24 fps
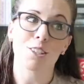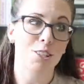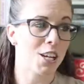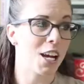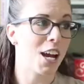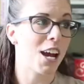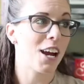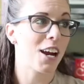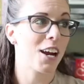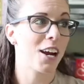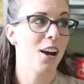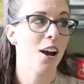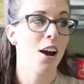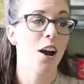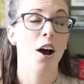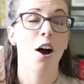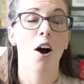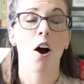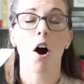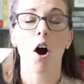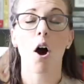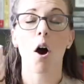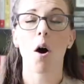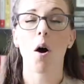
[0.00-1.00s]
to share
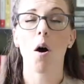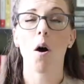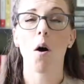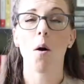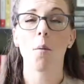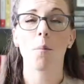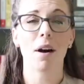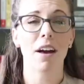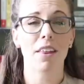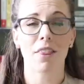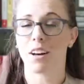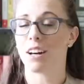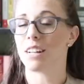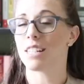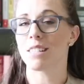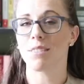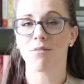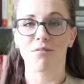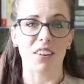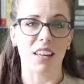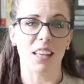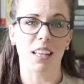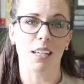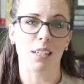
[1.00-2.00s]
all my thoughts
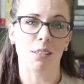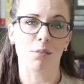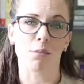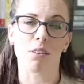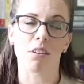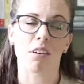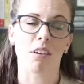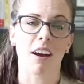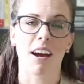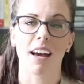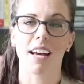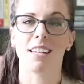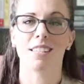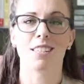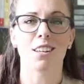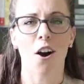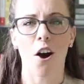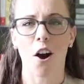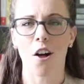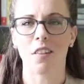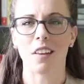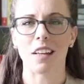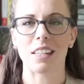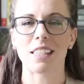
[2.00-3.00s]
and feelings with you guys
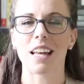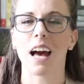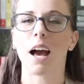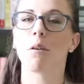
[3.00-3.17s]
on this.